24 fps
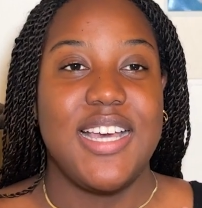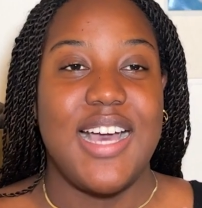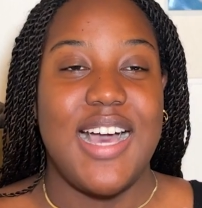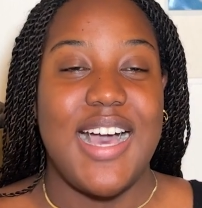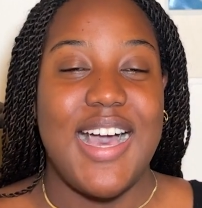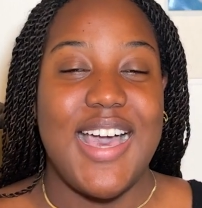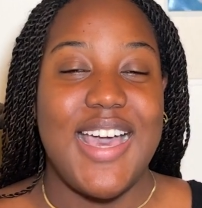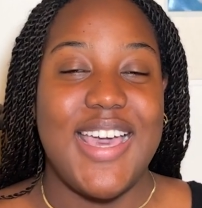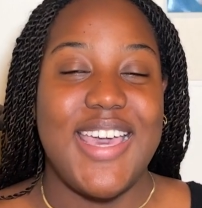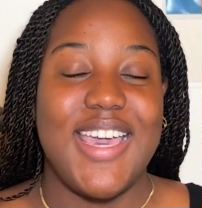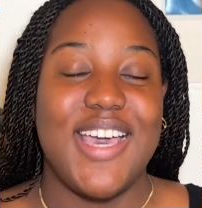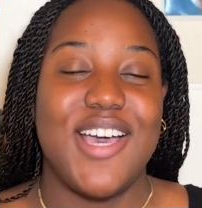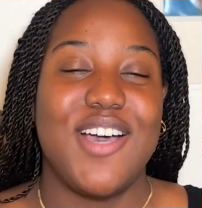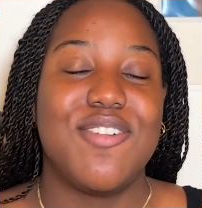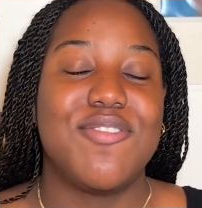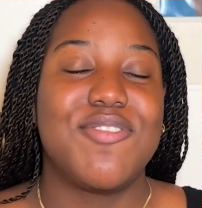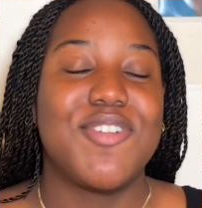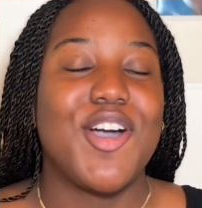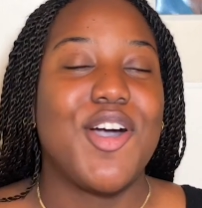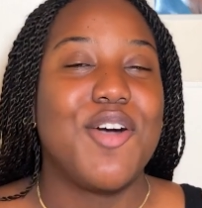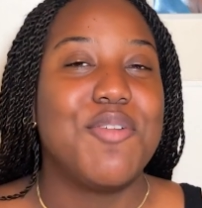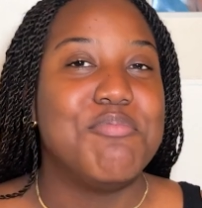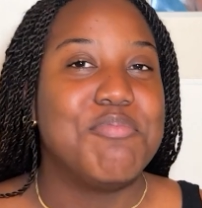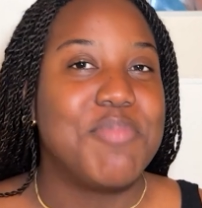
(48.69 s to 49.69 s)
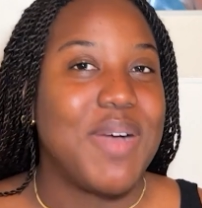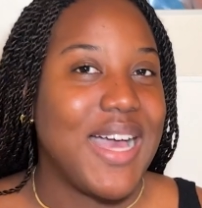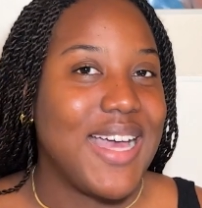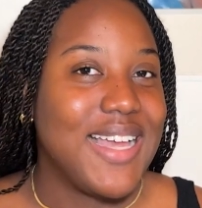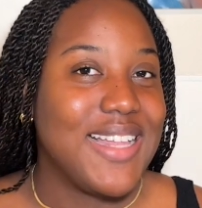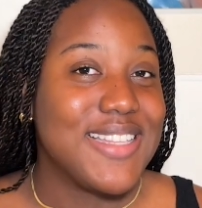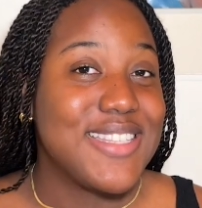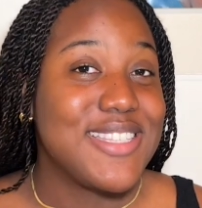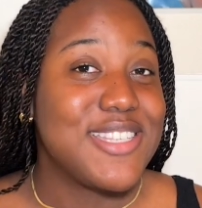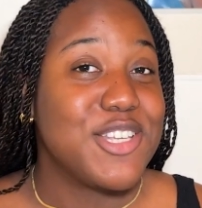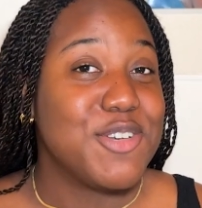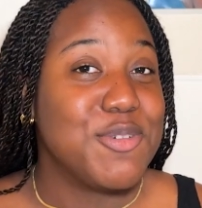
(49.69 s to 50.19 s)
I have
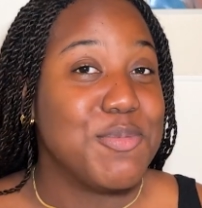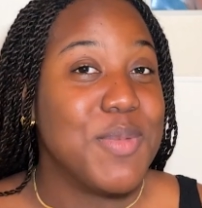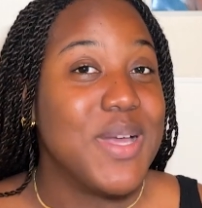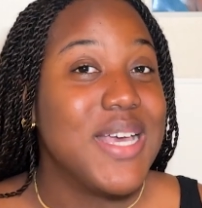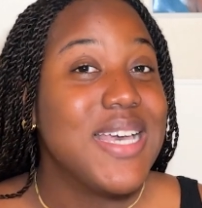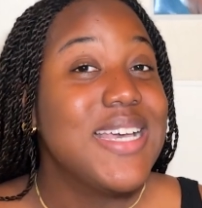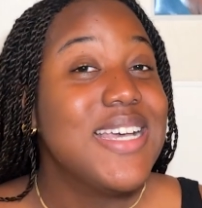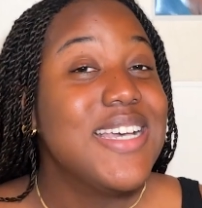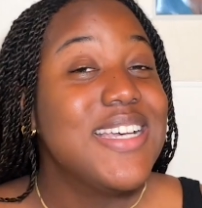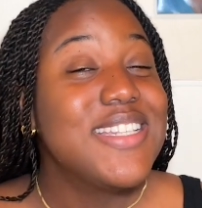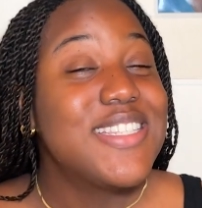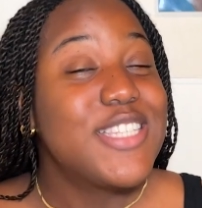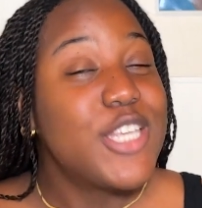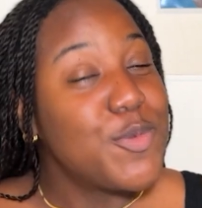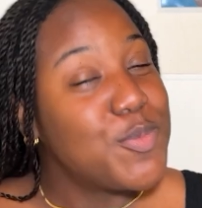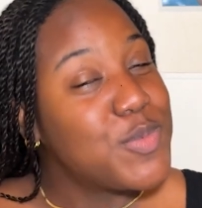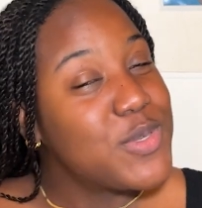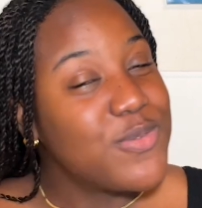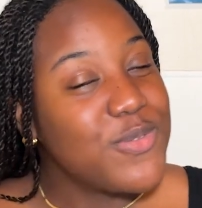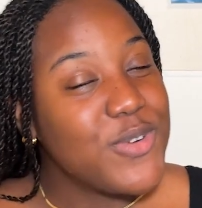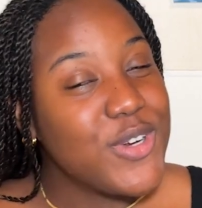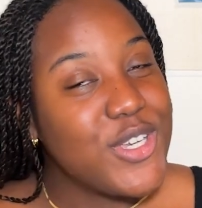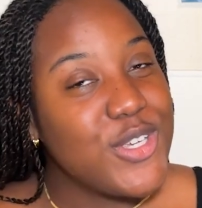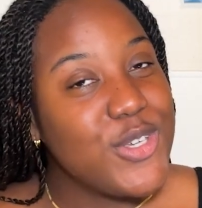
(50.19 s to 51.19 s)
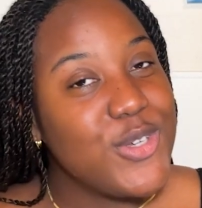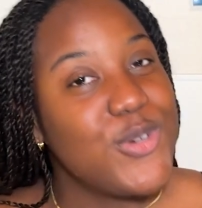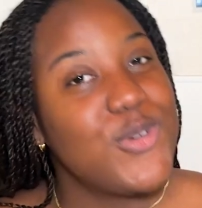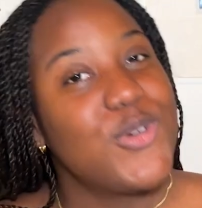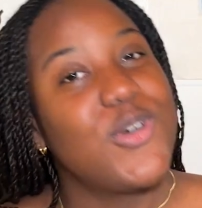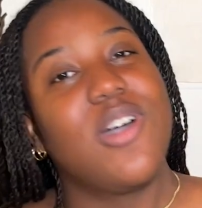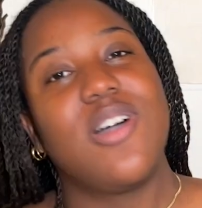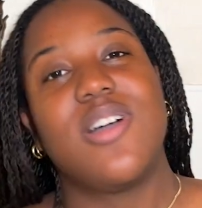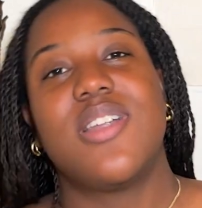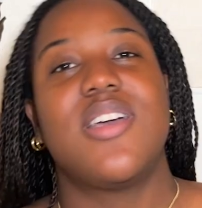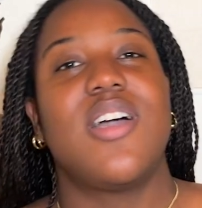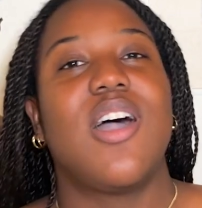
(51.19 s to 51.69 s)
compiled some tips for you
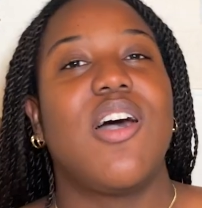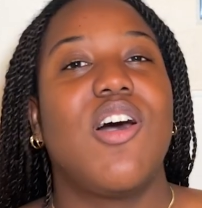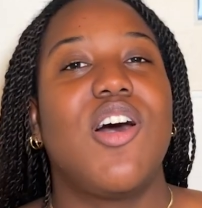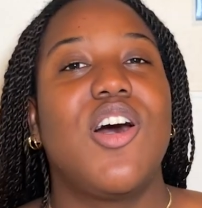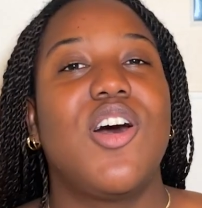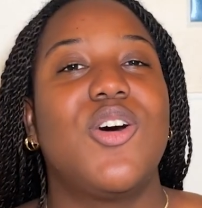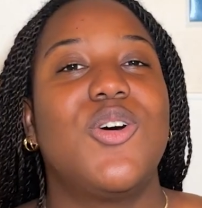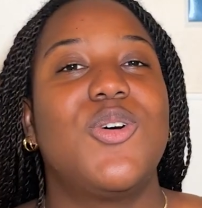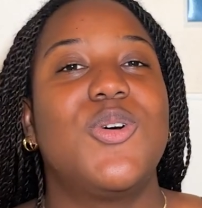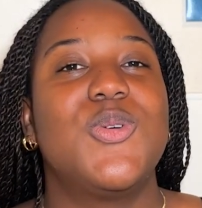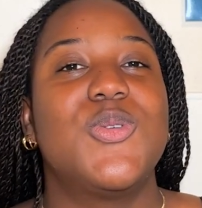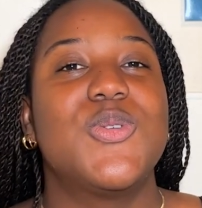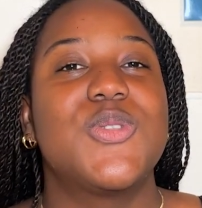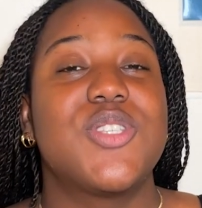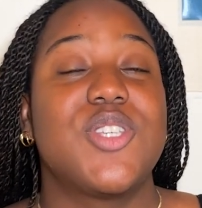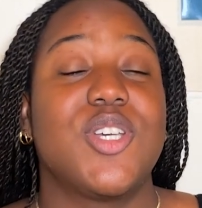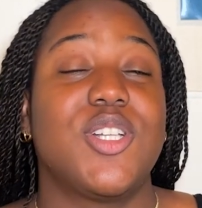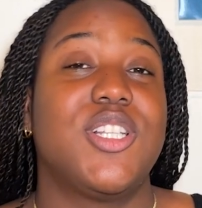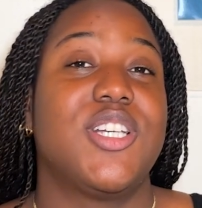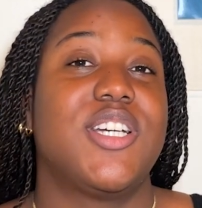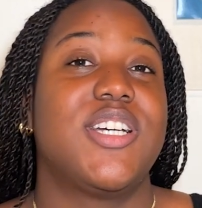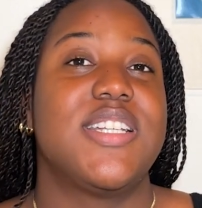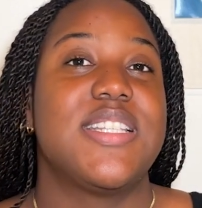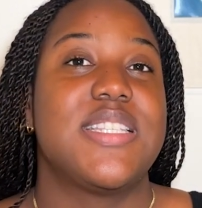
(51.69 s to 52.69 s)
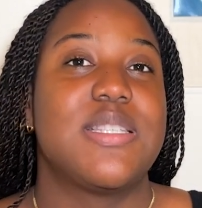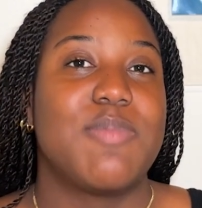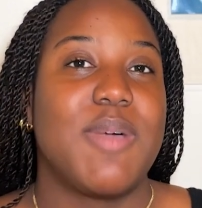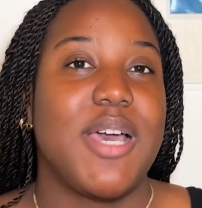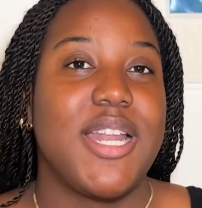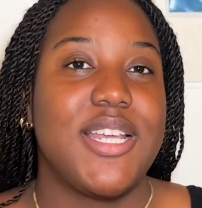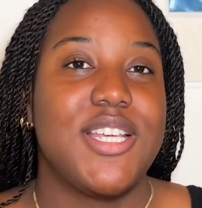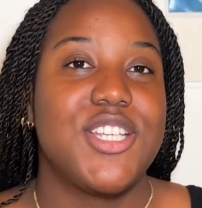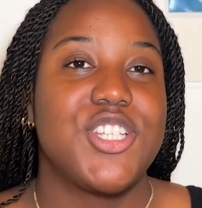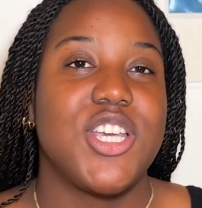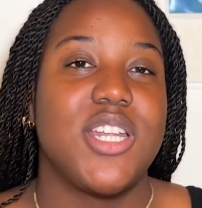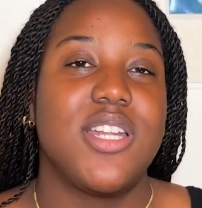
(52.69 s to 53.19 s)
on how to learn
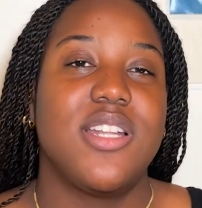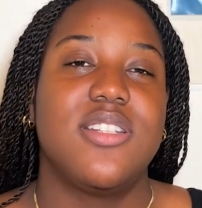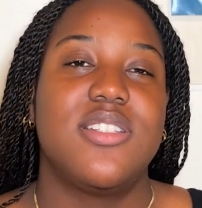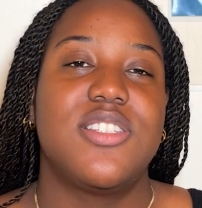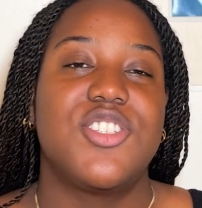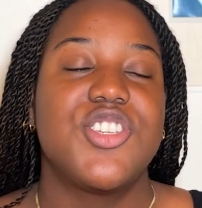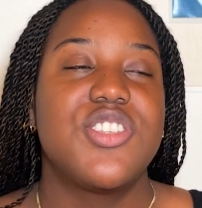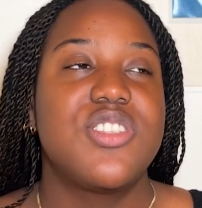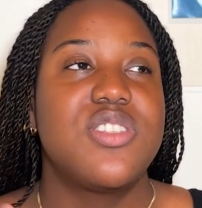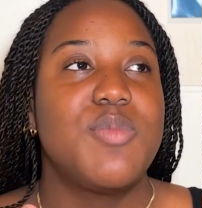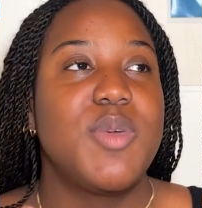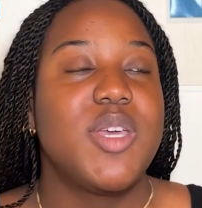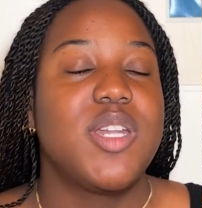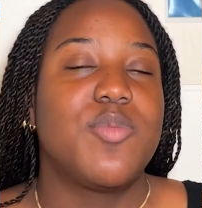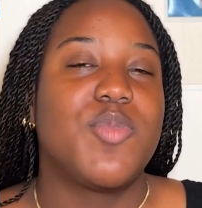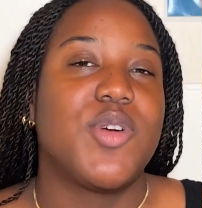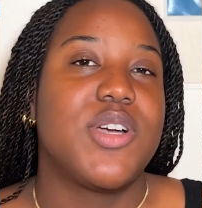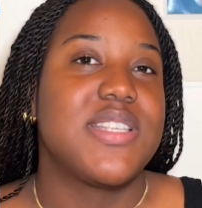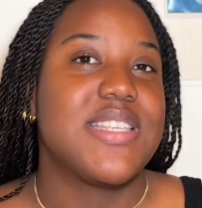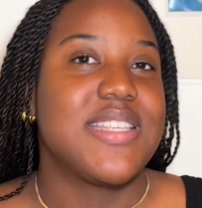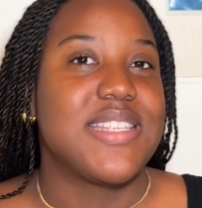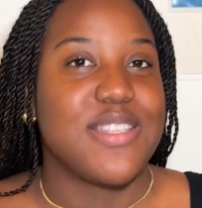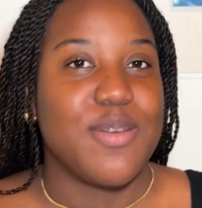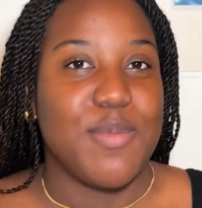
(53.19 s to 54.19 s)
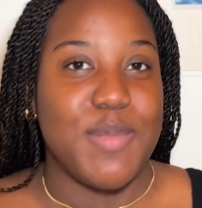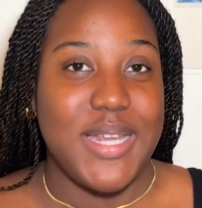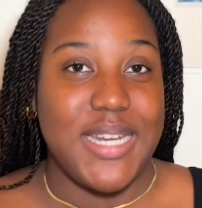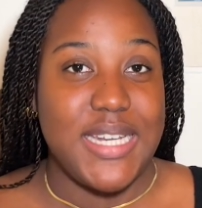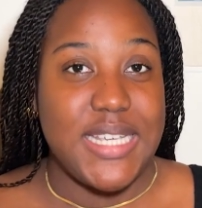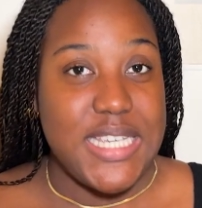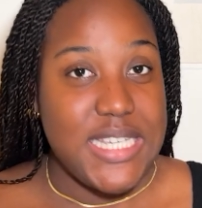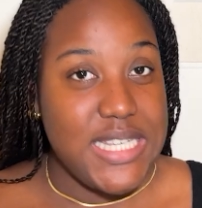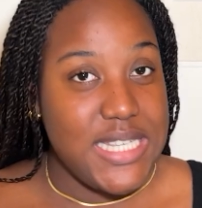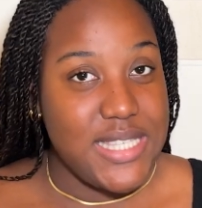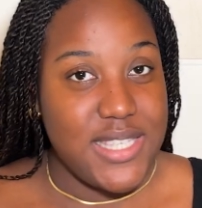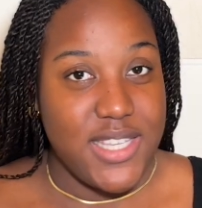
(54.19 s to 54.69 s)
Spanish and just to make the process a bit
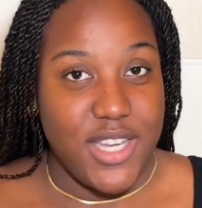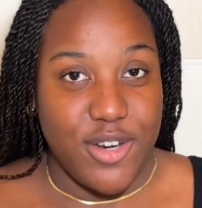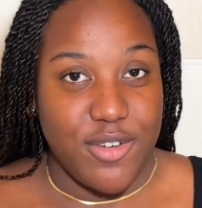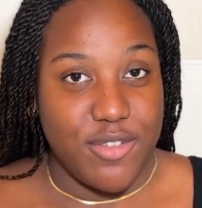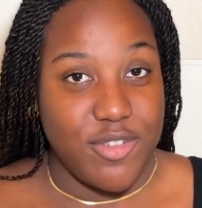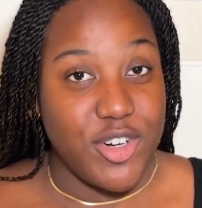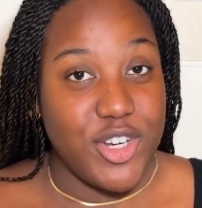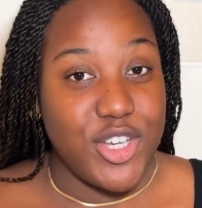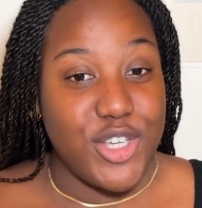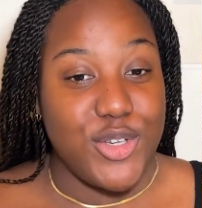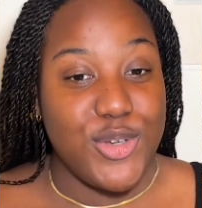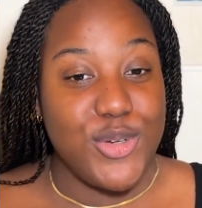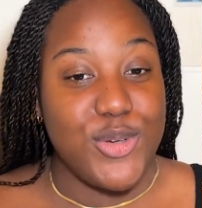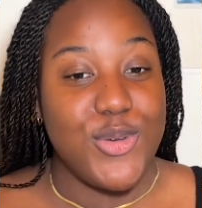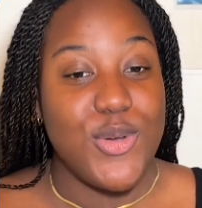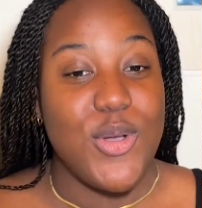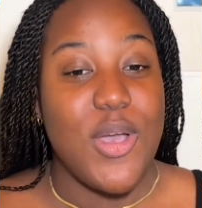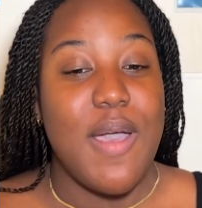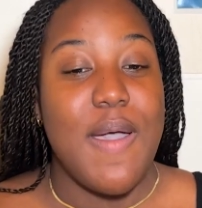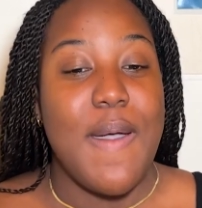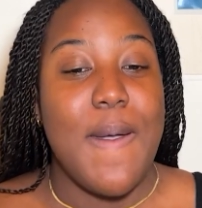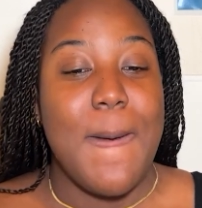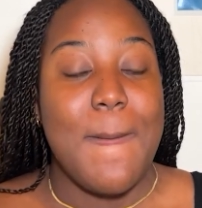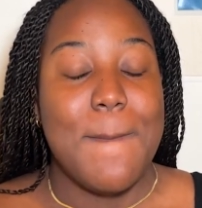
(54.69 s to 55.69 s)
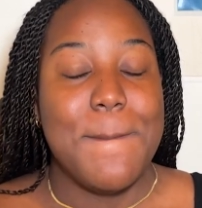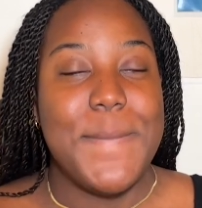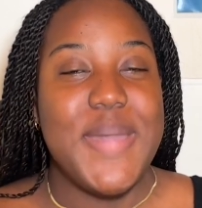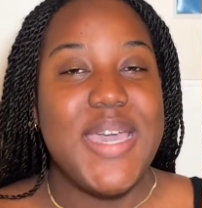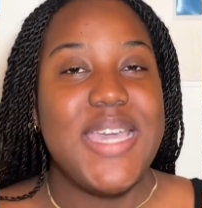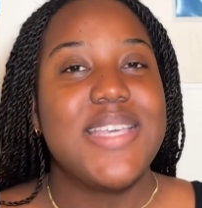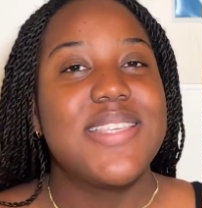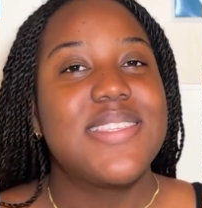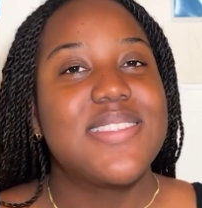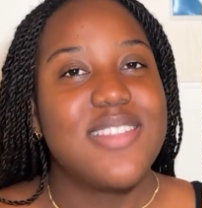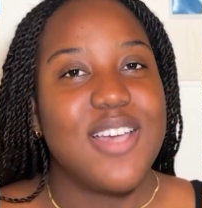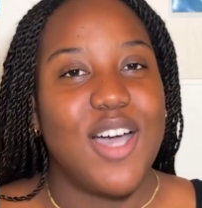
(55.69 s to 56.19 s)
easier for you
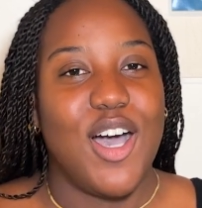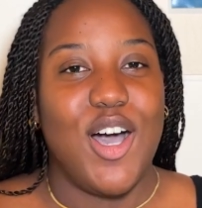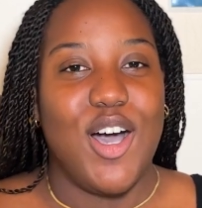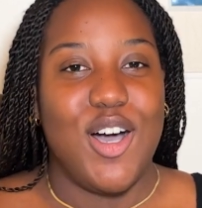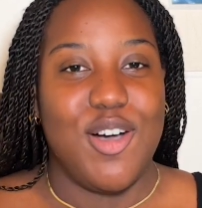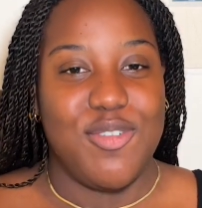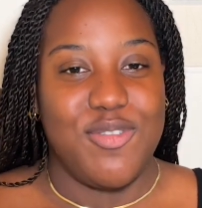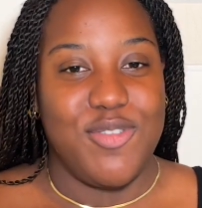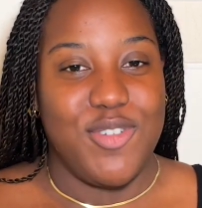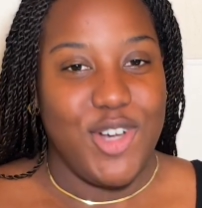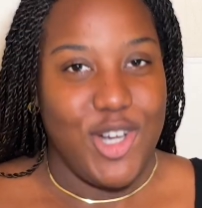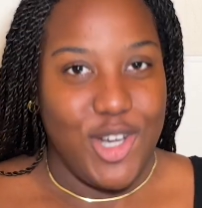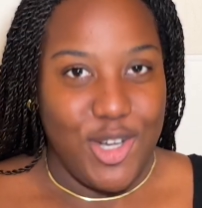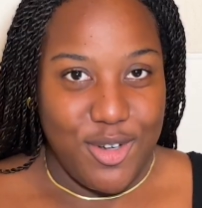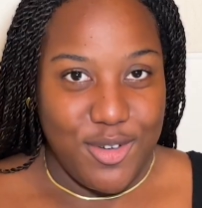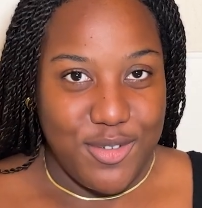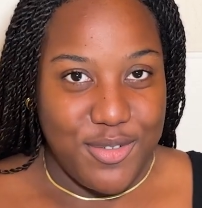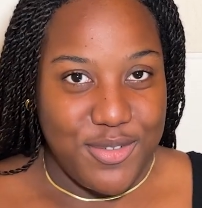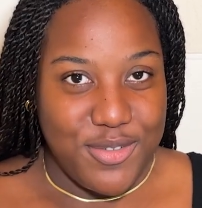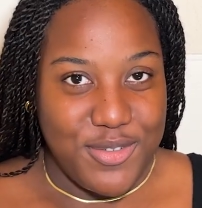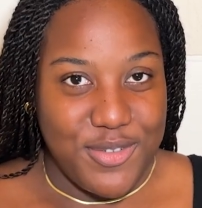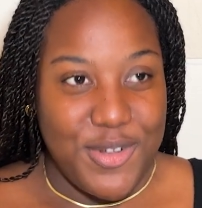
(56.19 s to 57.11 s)
based off of